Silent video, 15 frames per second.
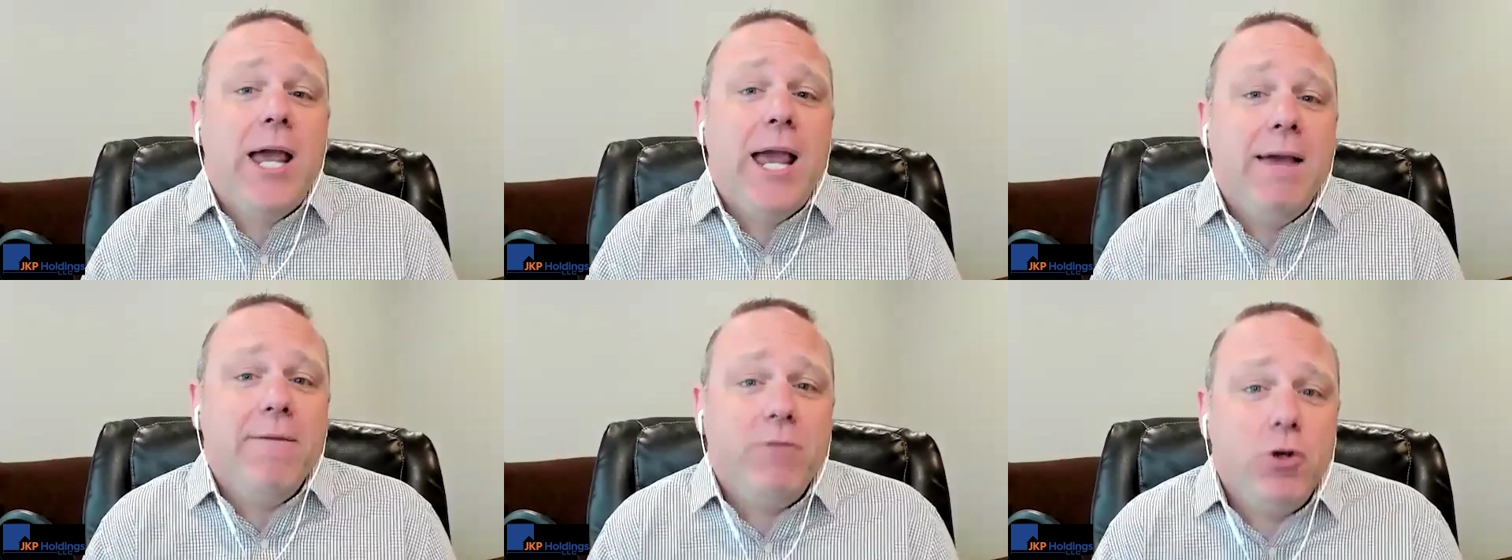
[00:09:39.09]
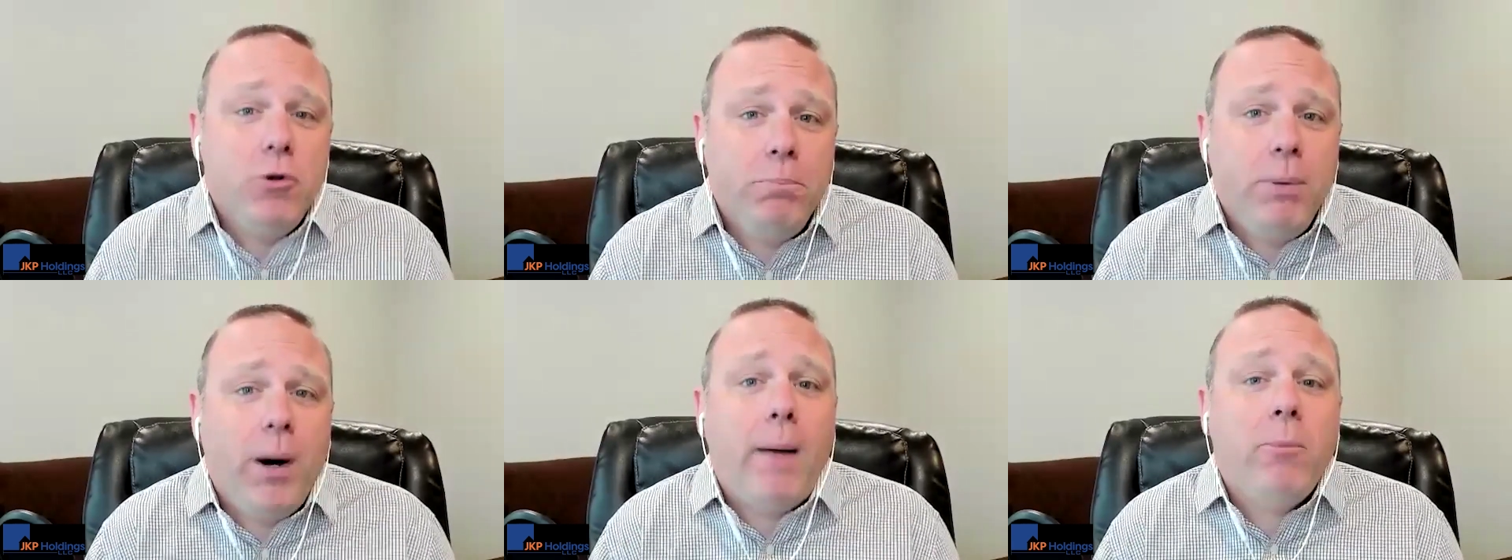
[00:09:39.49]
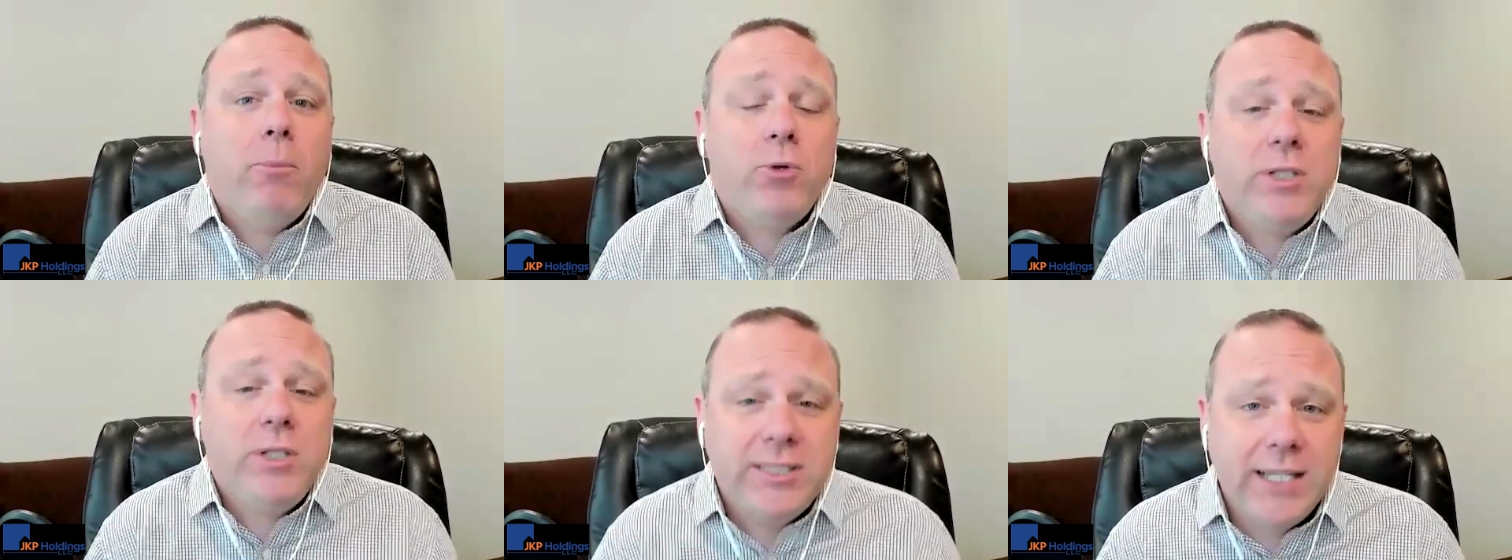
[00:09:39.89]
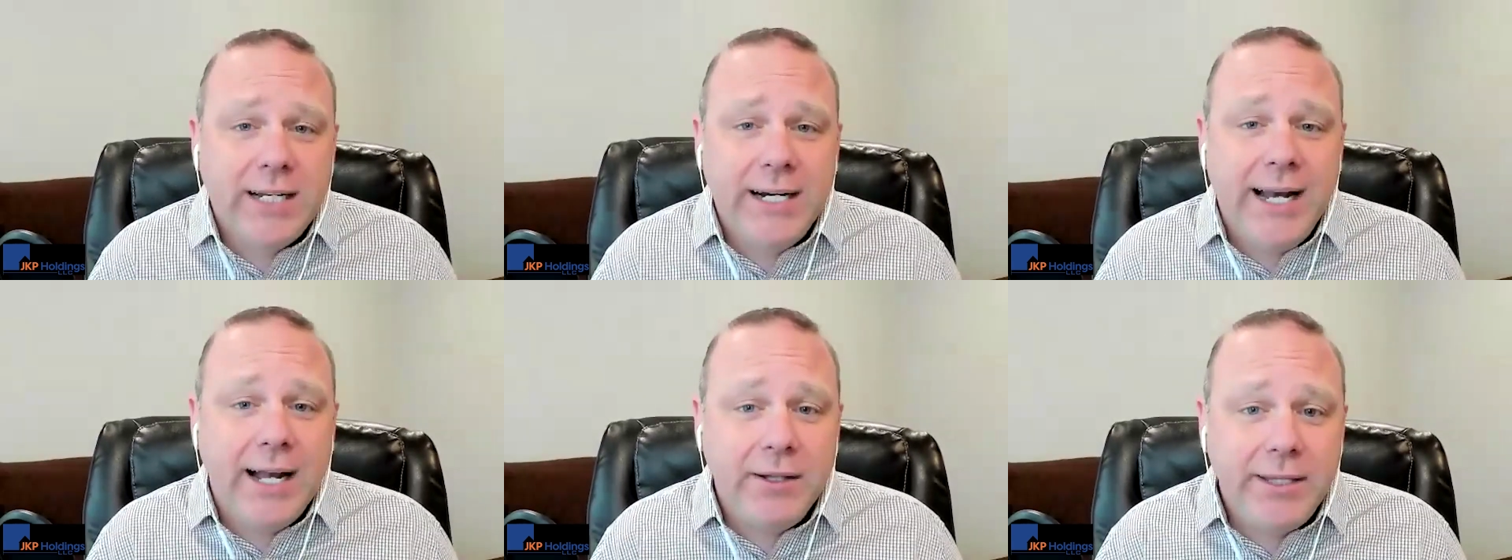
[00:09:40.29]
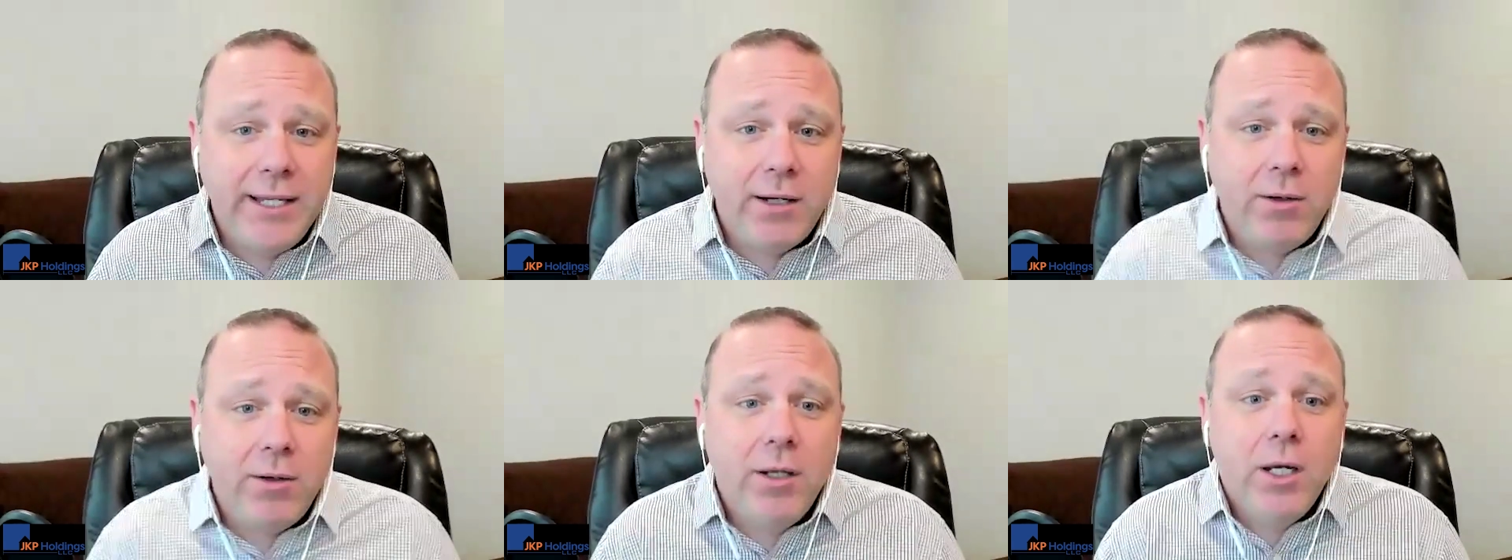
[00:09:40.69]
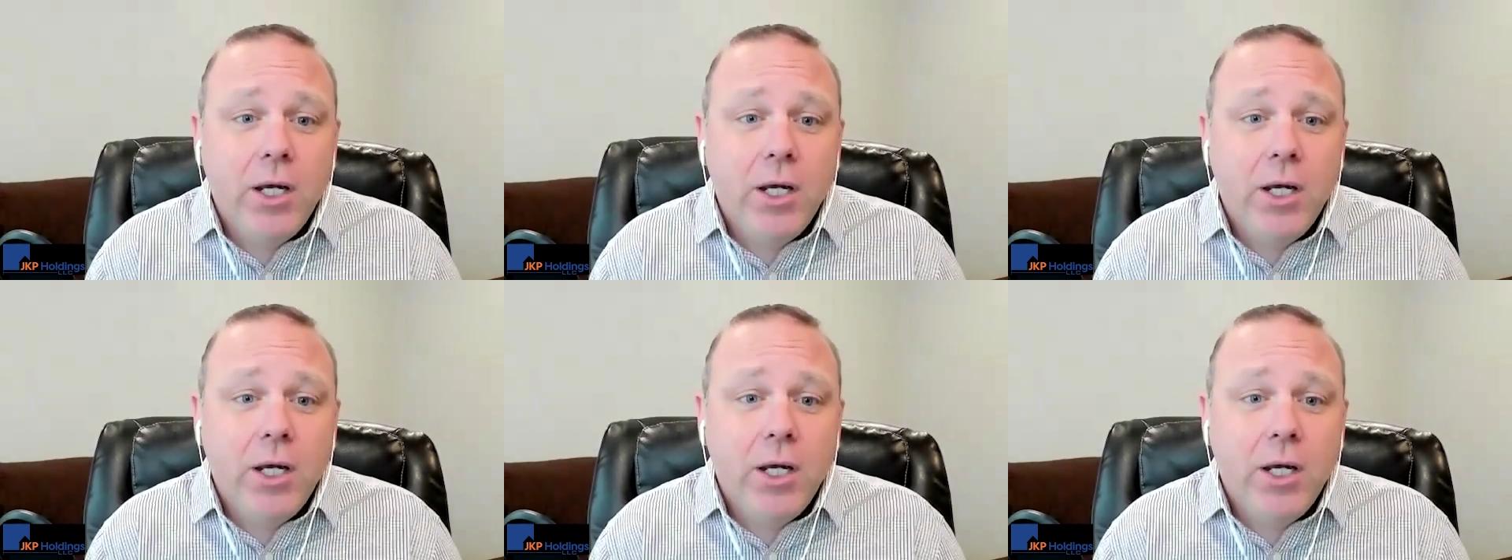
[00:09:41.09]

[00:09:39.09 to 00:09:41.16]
If you publicly send it out there,